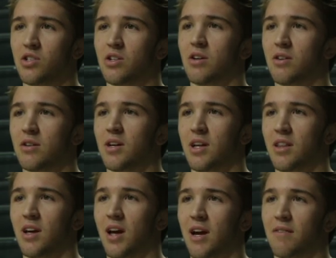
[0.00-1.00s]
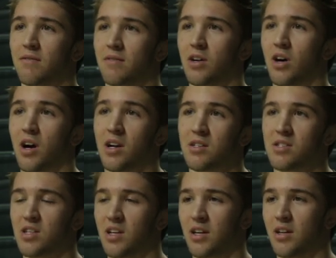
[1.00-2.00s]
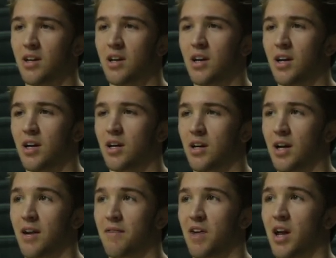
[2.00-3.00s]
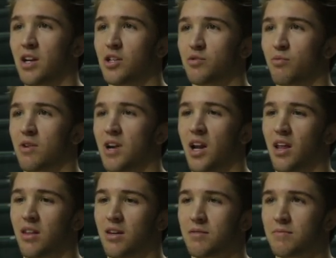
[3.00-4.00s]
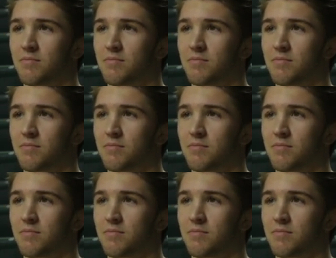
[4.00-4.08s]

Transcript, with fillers: So I think I have honestly an advantage more than anything.